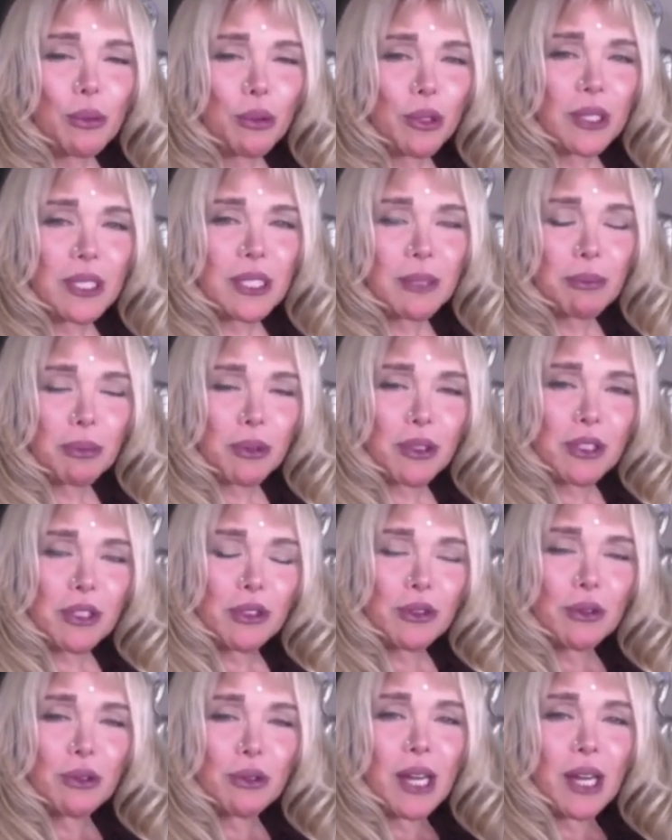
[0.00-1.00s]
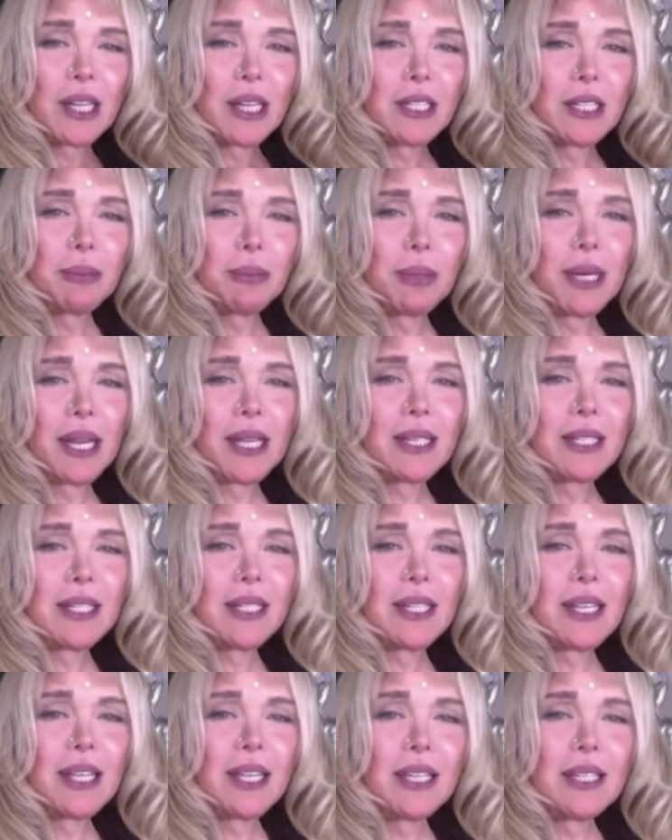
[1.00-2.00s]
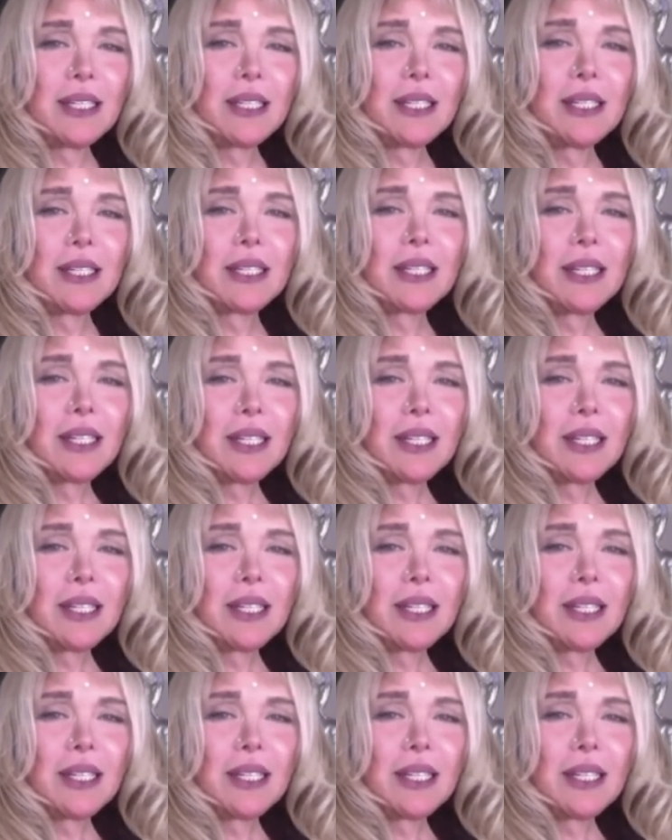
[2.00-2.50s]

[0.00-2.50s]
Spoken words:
book is a process to clarity, but at the end